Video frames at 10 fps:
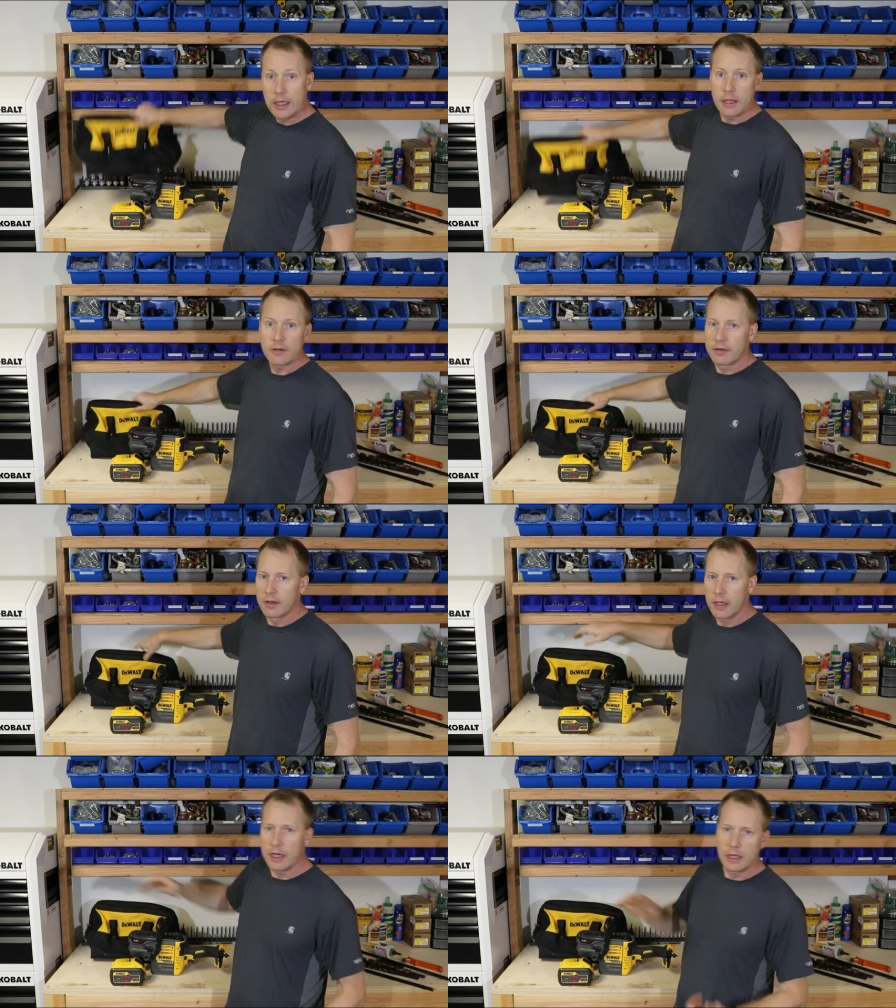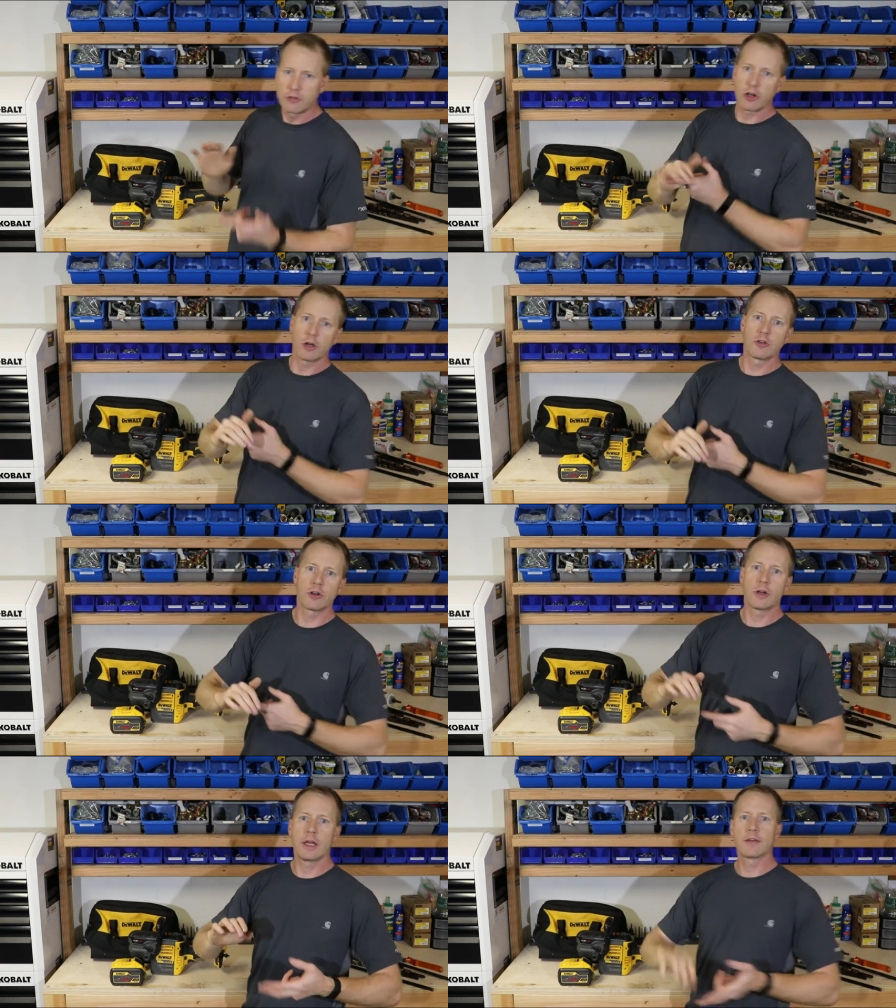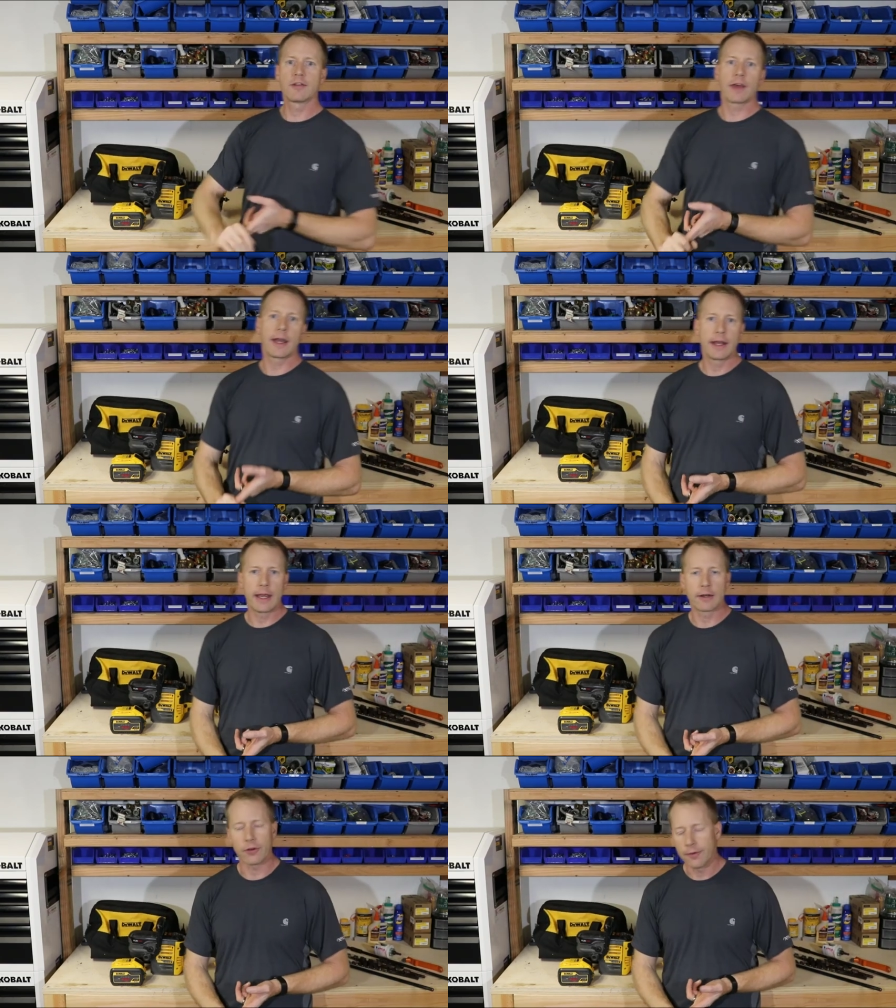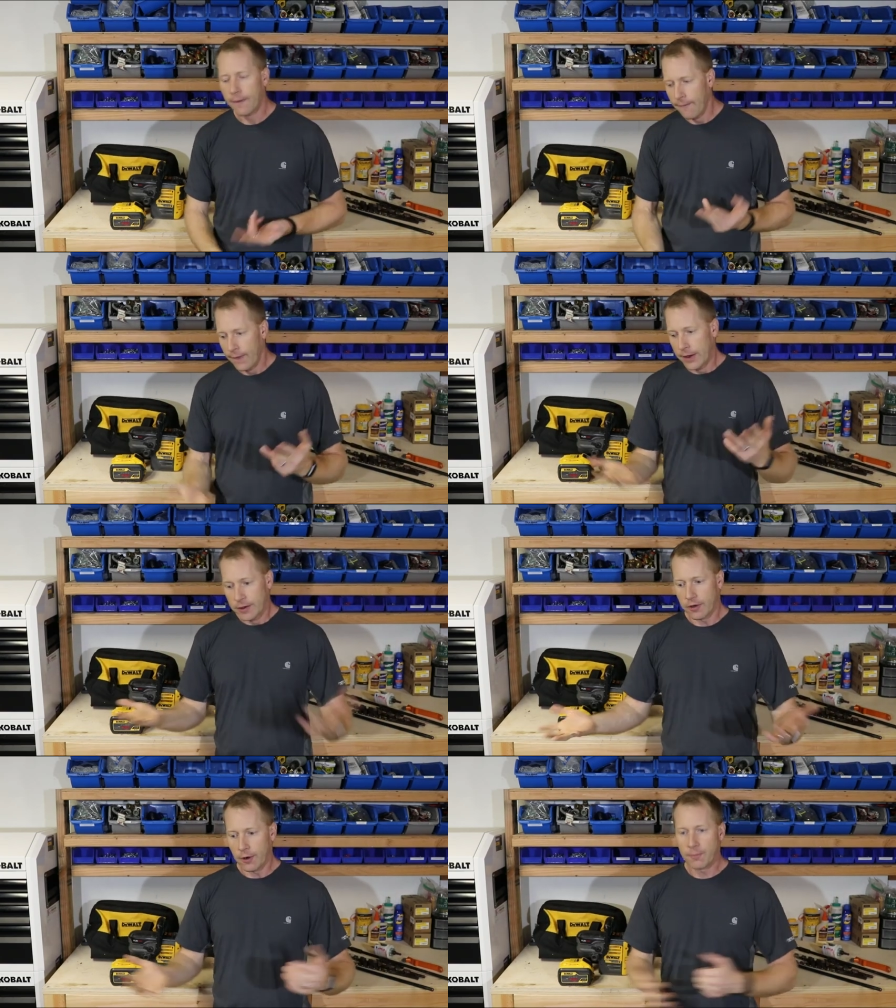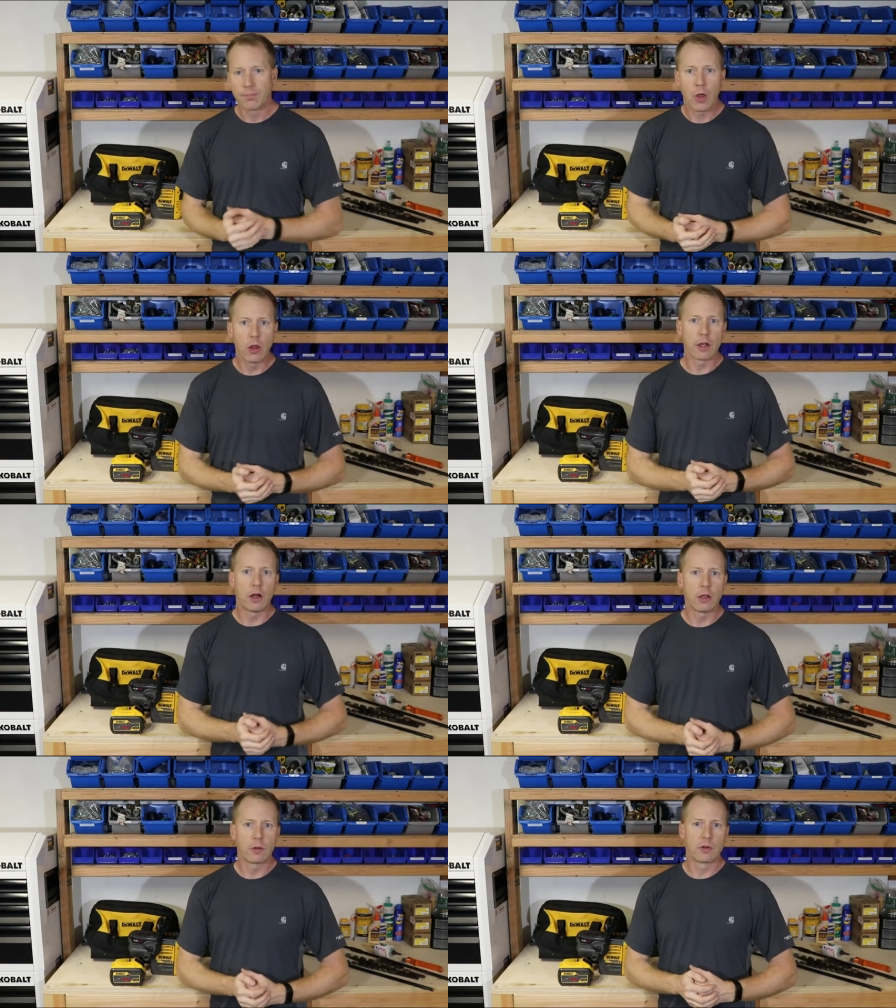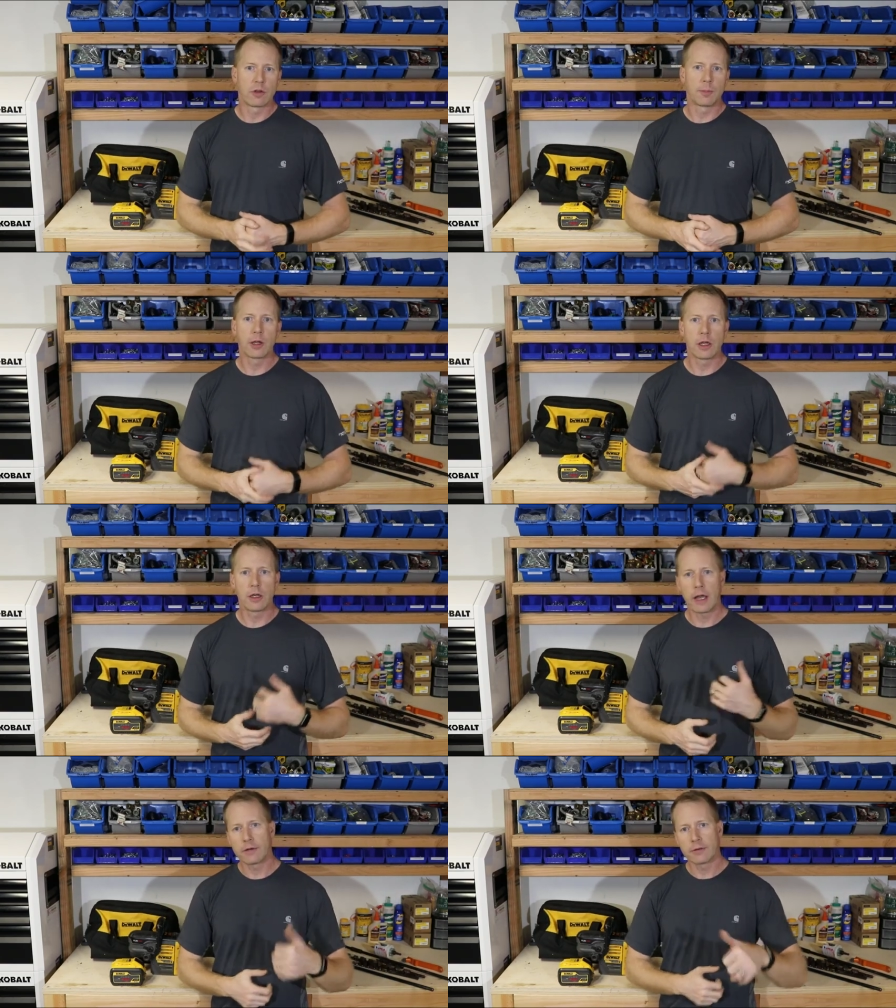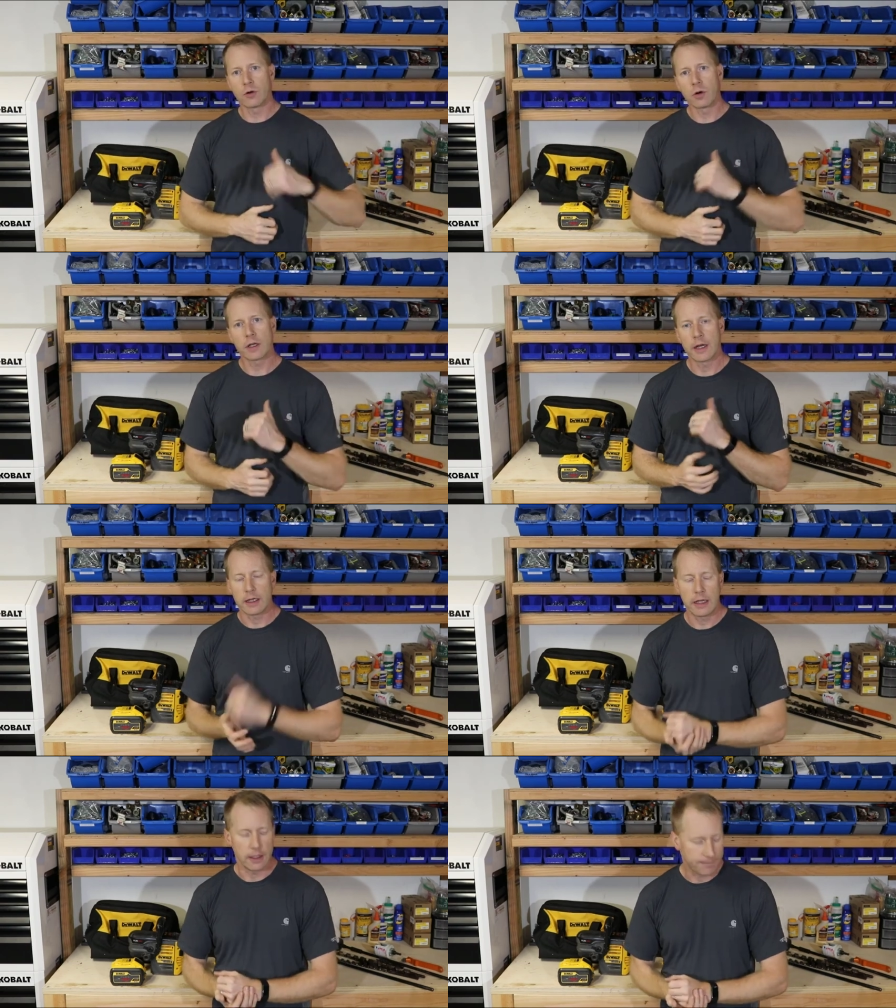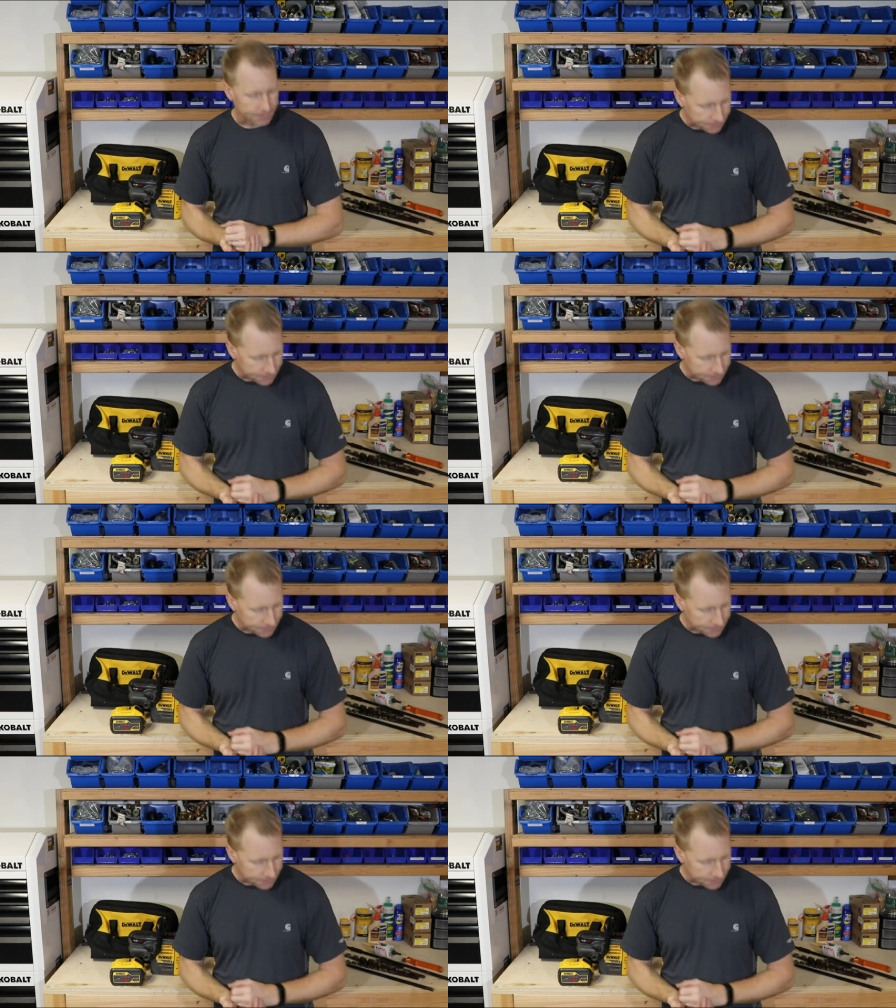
case, a charger, and the side handle. So all in all, it was a pretty good out the door kind of kit.